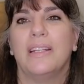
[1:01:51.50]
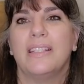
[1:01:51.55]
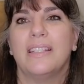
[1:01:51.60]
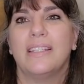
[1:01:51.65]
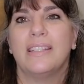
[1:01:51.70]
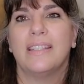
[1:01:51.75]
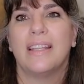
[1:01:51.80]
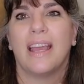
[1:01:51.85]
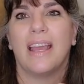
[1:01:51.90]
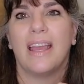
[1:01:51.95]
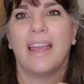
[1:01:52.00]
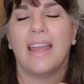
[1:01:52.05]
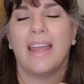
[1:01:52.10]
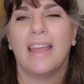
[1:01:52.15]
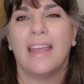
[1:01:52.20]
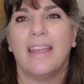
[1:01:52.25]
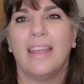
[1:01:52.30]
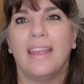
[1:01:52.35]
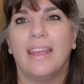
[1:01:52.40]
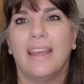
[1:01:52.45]

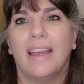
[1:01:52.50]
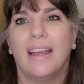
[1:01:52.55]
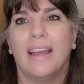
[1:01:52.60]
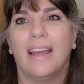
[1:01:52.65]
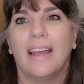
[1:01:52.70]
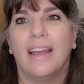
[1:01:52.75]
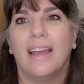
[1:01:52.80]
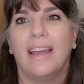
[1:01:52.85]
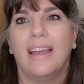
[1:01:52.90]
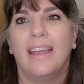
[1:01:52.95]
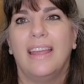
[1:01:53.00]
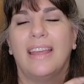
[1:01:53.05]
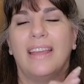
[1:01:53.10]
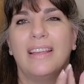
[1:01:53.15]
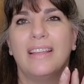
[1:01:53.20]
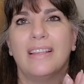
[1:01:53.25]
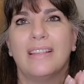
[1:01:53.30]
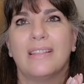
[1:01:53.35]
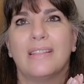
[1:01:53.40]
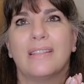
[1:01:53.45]
say
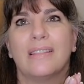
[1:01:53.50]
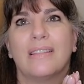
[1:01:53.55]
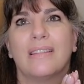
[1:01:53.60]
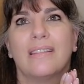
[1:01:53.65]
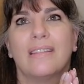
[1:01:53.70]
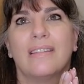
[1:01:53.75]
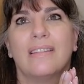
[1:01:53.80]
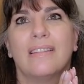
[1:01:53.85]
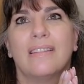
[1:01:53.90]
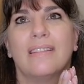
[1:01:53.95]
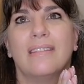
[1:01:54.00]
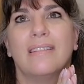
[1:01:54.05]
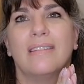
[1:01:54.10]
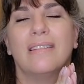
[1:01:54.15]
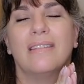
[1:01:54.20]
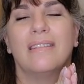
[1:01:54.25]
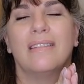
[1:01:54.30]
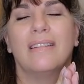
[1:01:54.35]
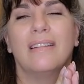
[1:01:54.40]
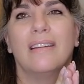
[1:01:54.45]
is
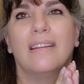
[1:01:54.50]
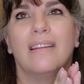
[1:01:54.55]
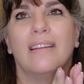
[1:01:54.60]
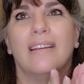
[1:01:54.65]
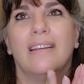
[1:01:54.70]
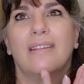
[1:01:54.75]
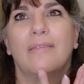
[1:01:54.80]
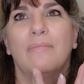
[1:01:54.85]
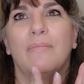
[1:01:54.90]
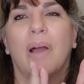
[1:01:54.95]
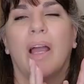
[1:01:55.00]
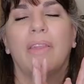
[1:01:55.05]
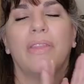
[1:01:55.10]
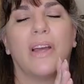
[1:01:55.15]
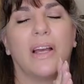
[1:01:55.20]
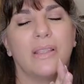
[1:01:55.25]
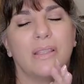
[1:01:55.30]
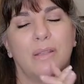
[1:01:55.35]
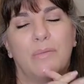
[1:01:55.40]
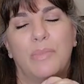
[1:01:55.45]
my
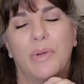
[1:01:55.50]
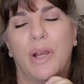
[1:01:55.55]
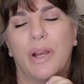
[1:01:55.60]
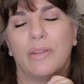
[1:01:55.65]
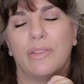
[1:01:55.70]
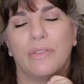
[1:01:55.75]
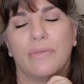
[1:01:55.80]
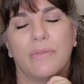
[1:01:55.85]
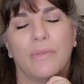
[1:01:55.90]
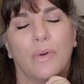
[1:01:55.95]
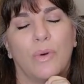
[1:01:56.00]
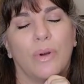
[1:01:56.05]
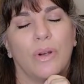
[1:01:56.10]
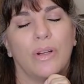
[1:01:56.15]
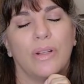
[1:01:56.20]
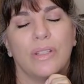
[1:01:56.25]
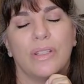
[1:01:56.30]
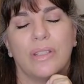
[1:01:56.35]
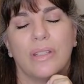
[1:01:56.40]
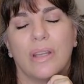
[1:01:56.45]
thoughts and prayers, of
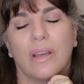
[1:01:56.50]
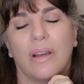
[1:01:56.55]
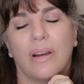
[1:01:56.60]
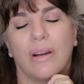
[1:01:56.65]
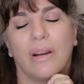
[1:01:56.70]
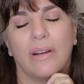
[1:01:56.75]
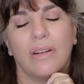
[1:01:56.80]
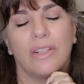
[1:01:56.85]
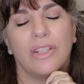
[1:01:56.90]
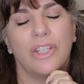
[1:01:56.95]
course, are